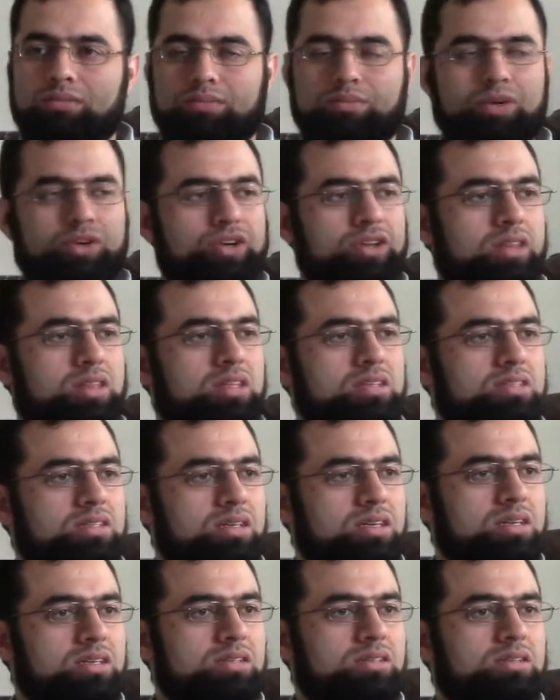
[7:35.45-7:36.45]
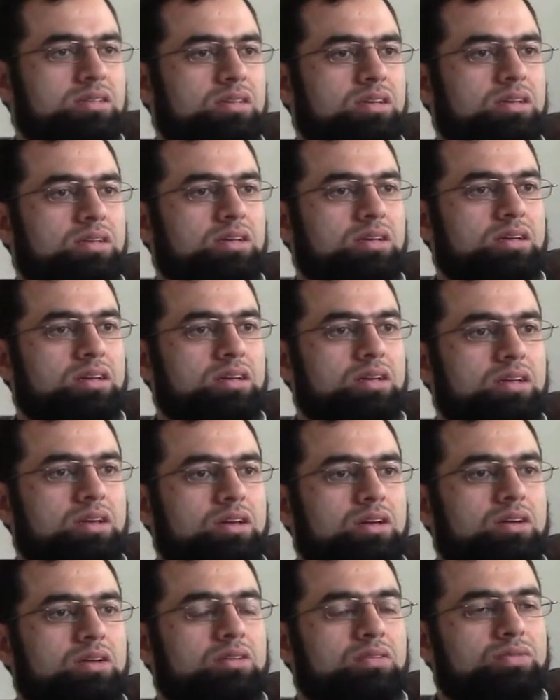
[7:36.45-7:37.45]
parentheses
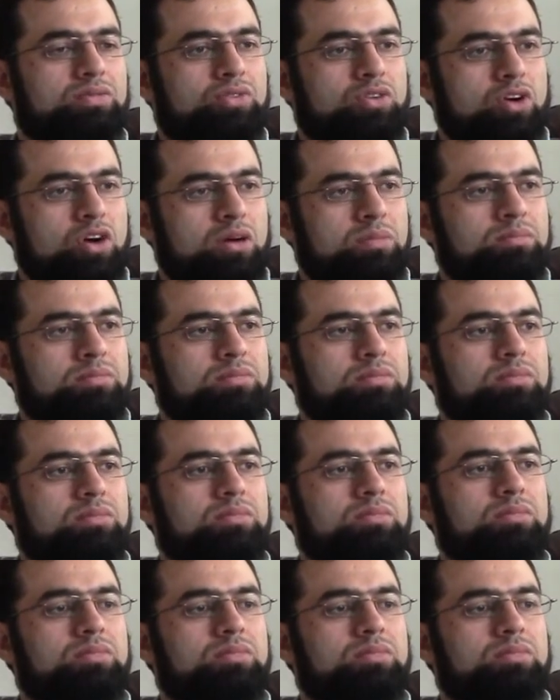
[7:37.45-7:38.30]
from